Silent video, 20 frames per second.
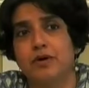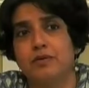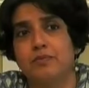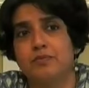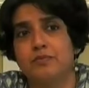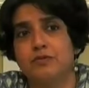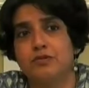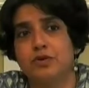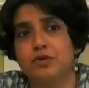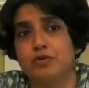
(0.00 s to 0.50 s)

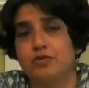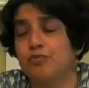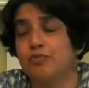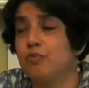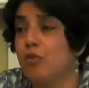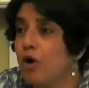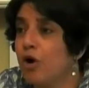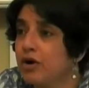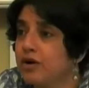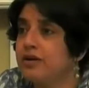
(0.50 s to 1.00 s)
sort of
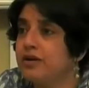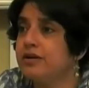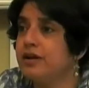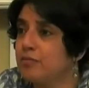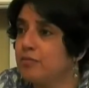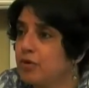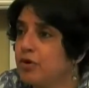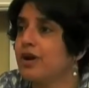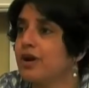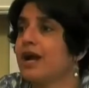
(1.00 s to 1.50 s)
modern
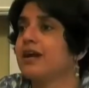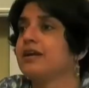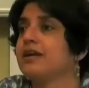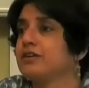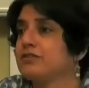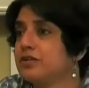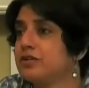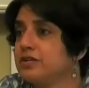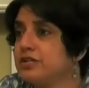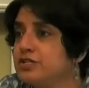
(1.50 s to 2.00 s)
democratic
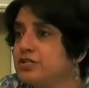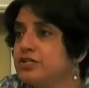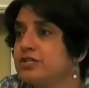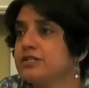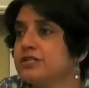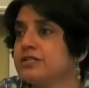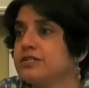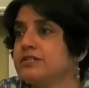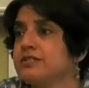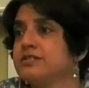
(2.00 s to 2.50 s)

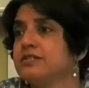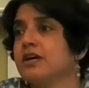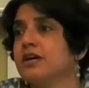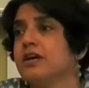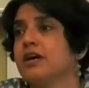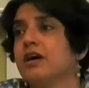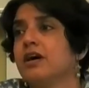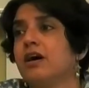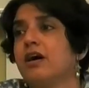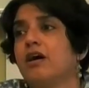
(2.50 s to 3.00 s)
traditions
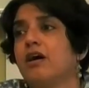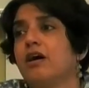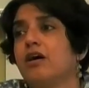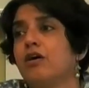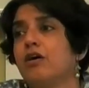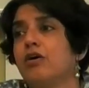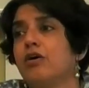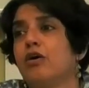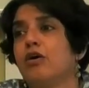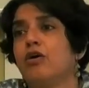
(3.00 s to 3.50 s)

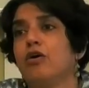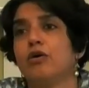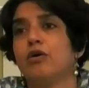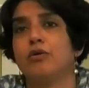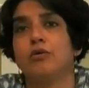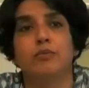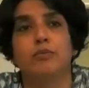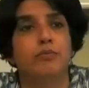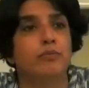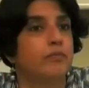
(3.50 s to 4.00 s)

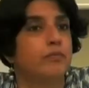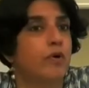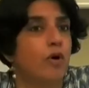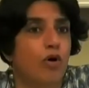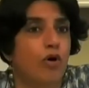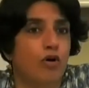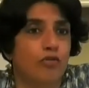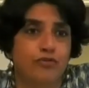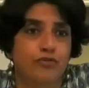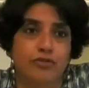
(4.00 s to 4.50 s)
of
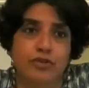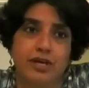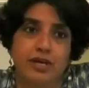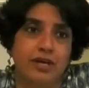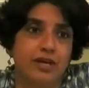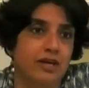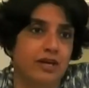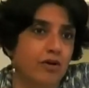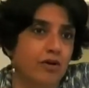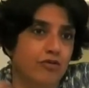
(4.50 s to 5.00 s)

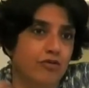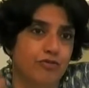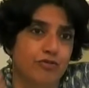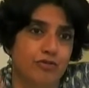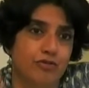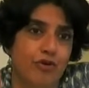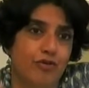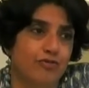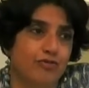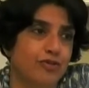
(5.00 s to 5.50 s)

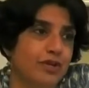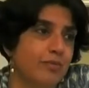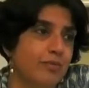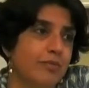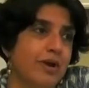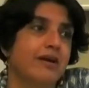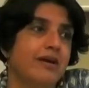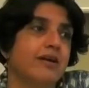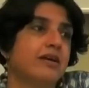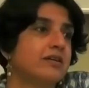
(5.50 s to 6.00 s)
the
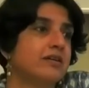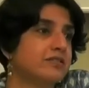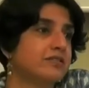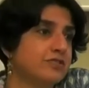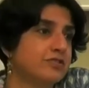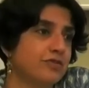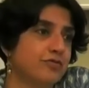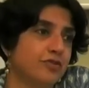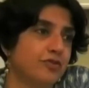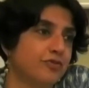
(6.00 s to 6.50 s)

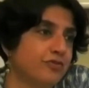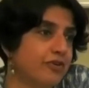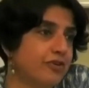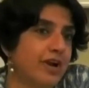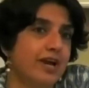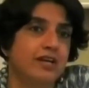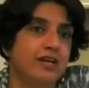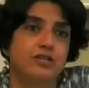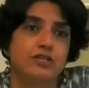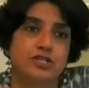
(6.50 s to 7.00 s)
Americans, of the
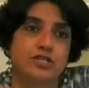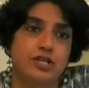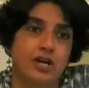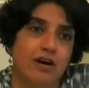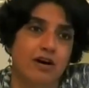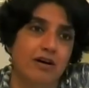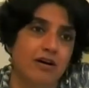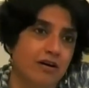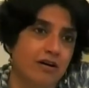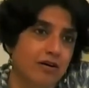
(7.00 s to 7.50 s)
French,
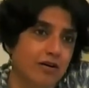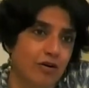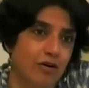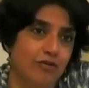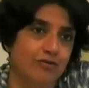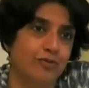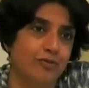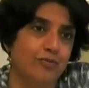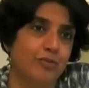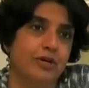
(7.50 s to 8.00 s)

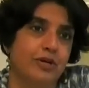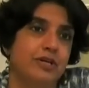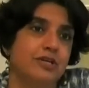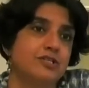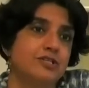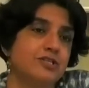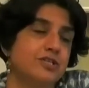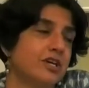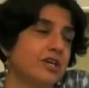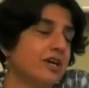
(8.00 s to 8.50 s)
of the
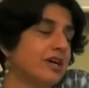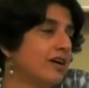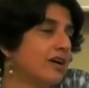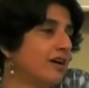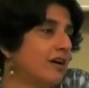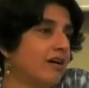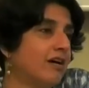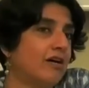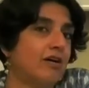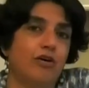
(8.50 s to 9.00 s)
British,
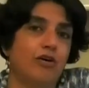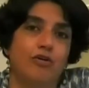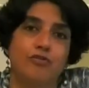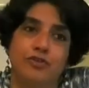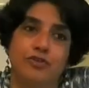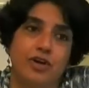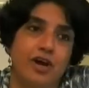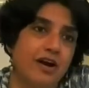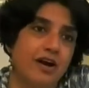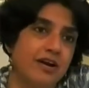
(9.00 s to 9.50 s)
of
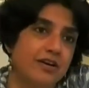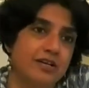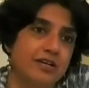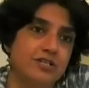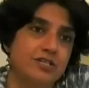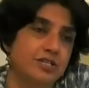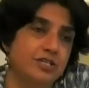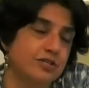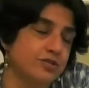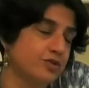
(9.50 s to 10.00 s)
the
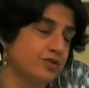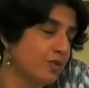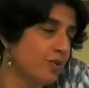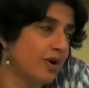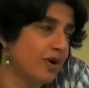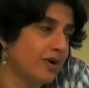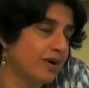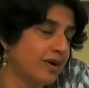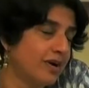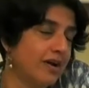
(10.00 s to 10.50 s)
Irish, and so
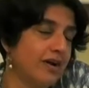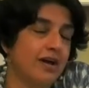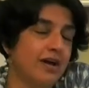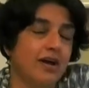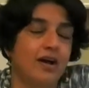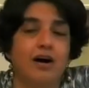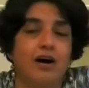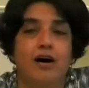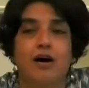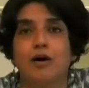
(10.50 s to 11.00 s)
on.
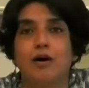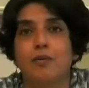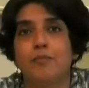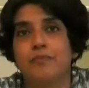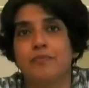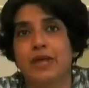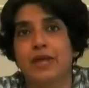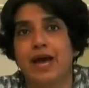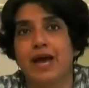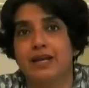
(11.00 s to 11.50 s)

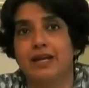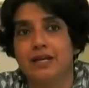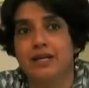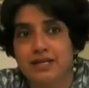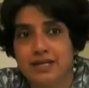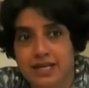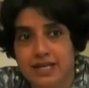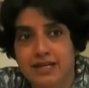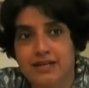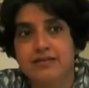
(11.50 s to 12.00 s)
And
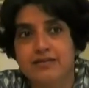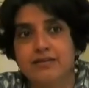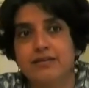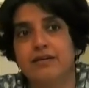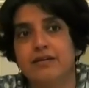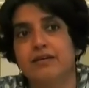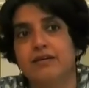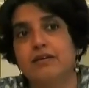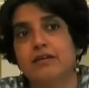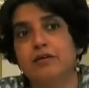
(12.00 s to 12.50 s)
indeed,
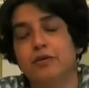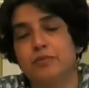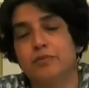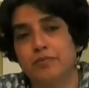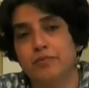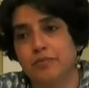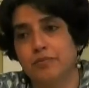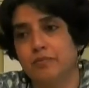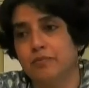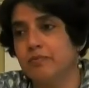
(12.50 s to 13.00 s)

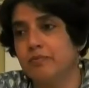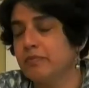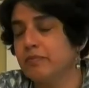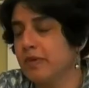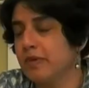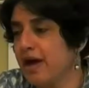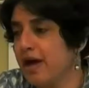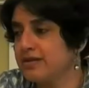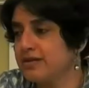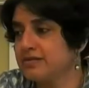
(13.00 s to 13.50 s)

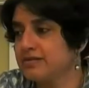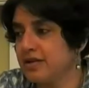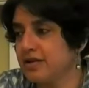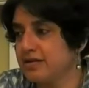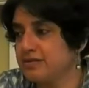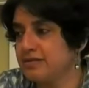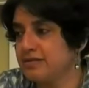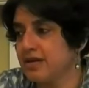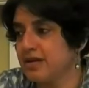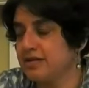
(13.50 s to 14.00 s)
as
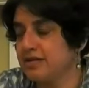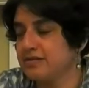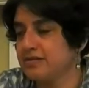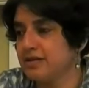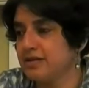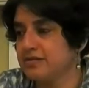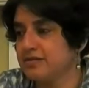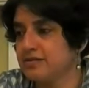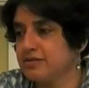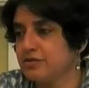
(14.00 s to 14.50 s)

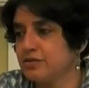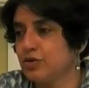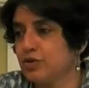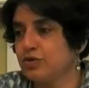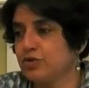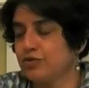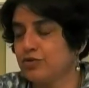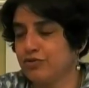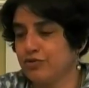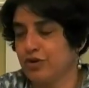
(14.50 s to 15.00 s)
a sort
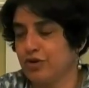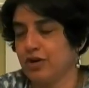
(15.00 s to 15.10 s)
of